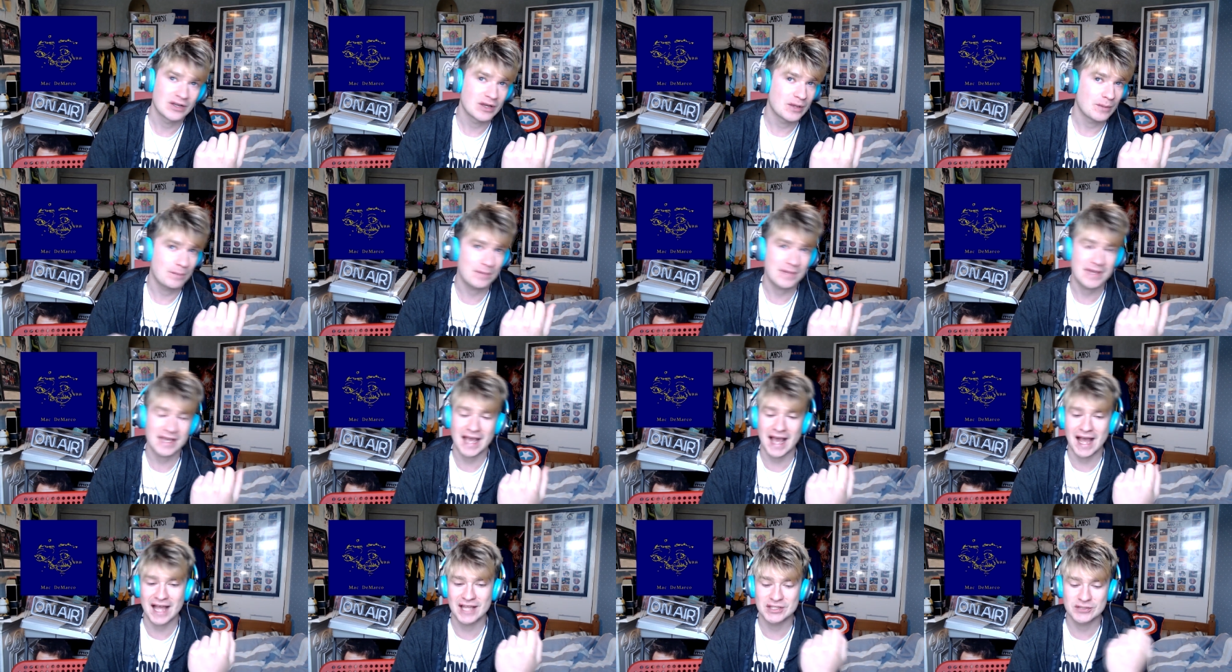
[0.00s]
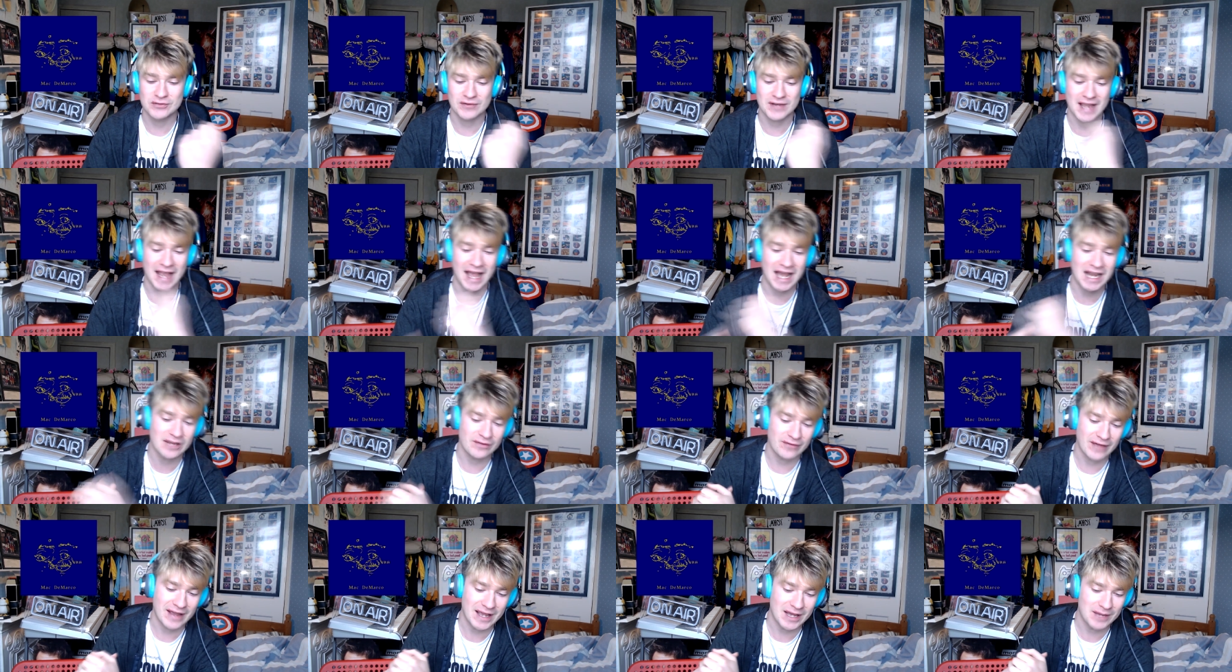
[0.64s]
meandering
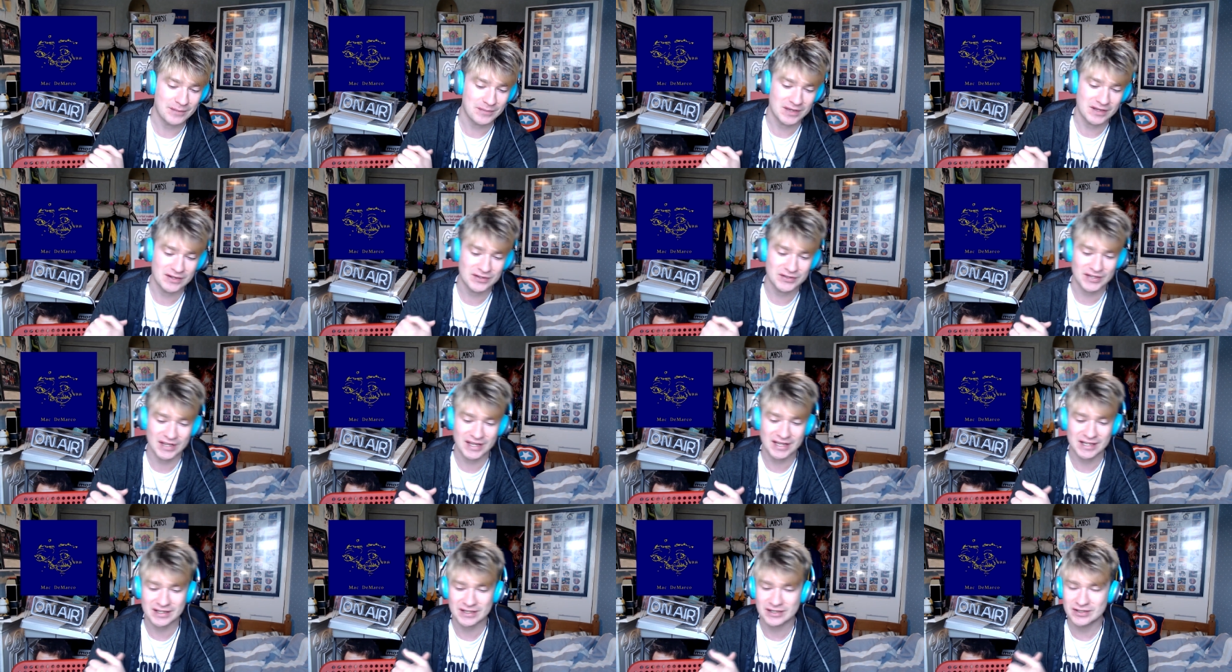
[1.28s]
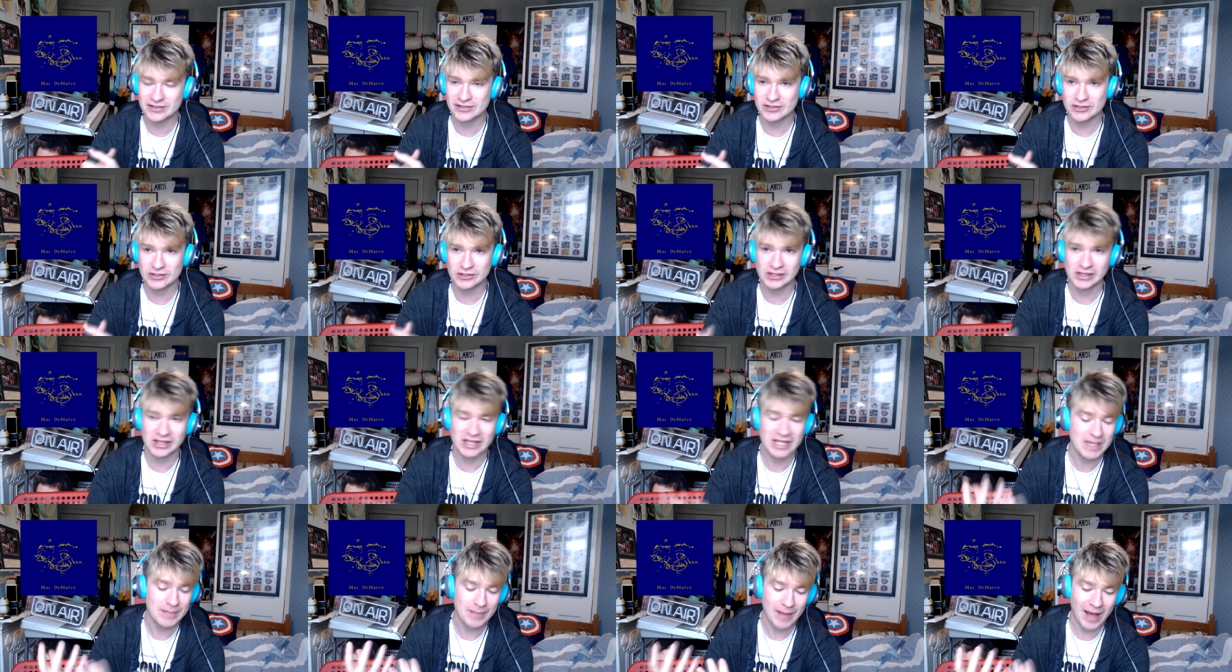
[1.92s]
elevator music,
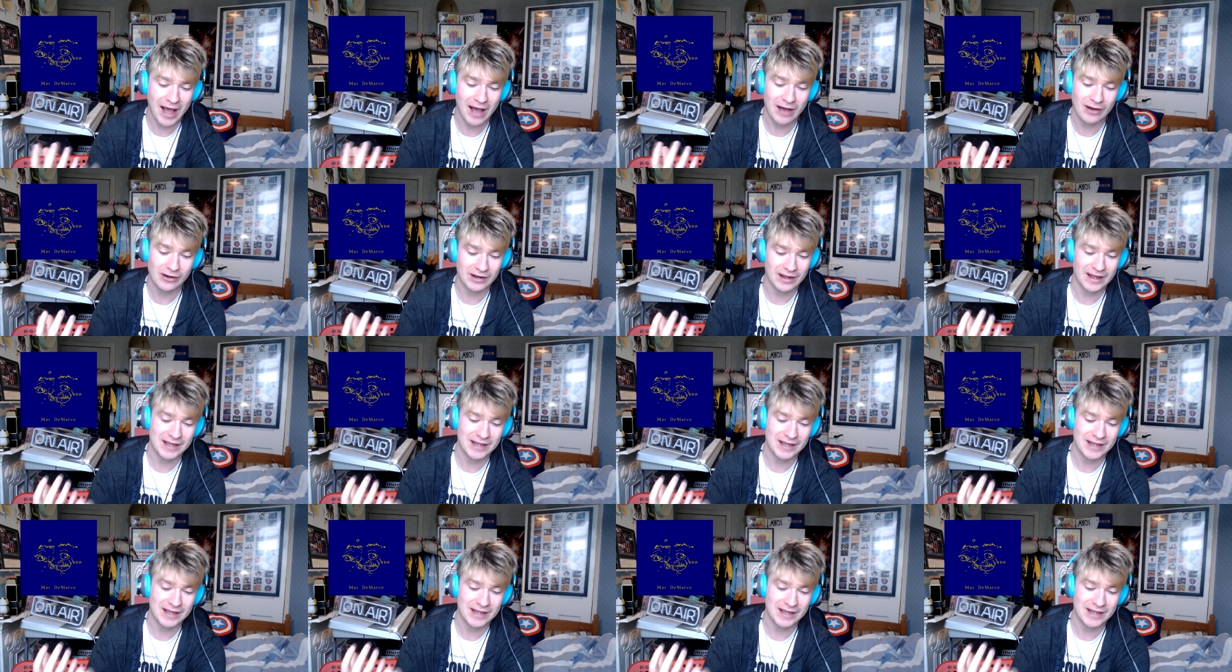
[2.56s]
leap out. Like